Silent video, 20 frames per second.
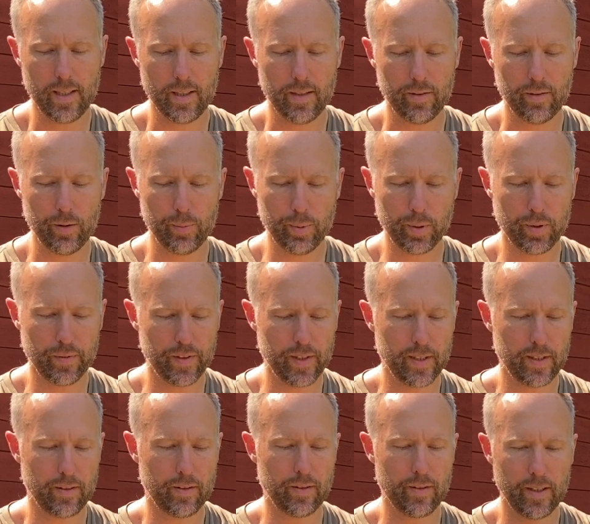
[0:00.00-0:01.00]
Super
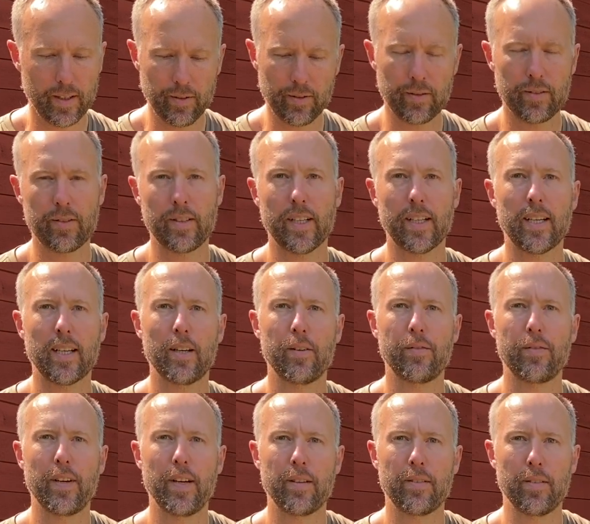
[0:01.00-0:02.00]
convenient. So let's check how
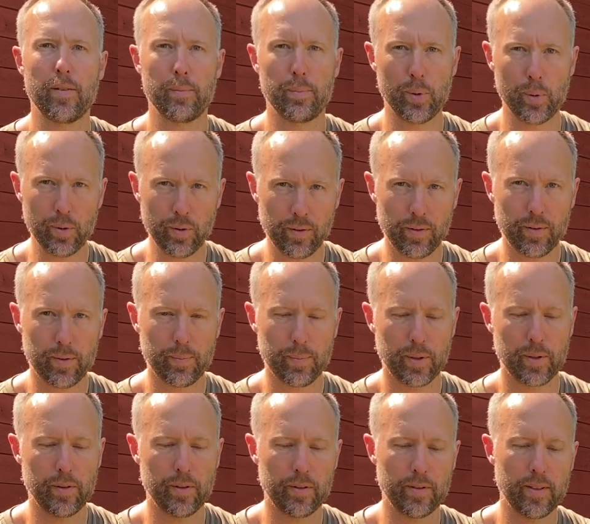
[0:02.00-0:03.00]
fast it boots,
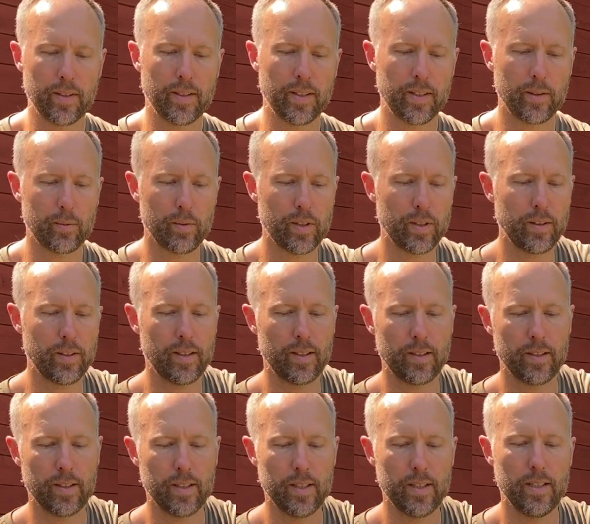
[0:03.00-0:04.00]
because I think
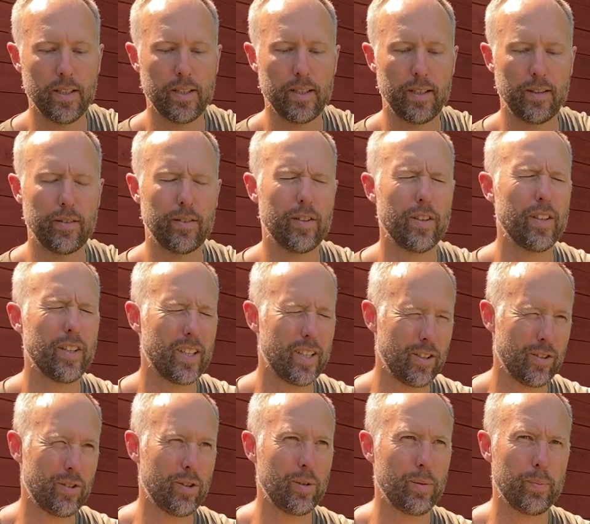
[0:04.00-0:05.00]
it's not an
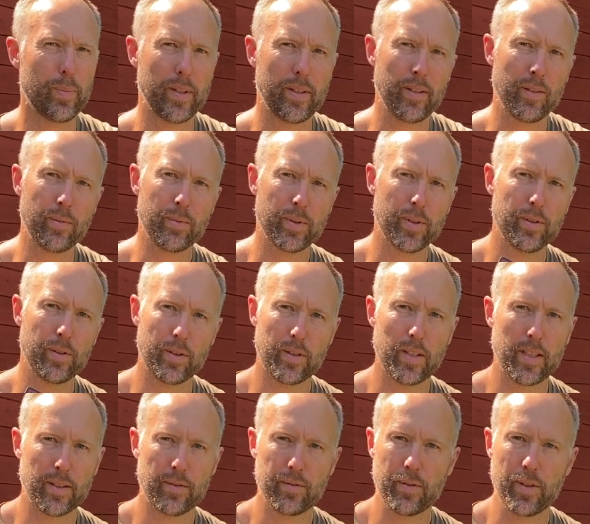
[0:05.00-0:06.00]
issue, but this one took
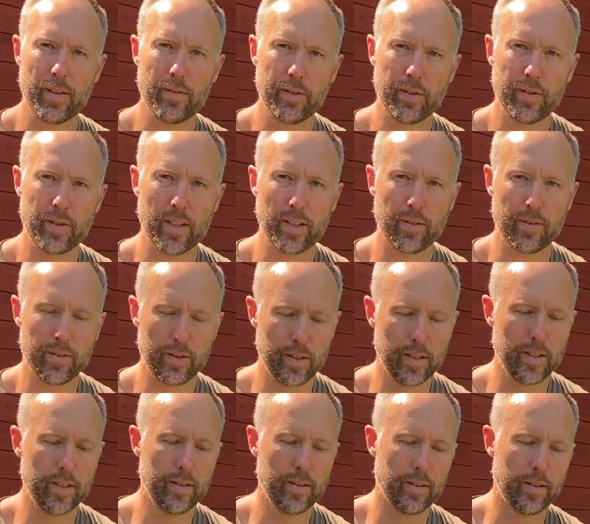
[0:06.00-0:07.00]
like forever to get started.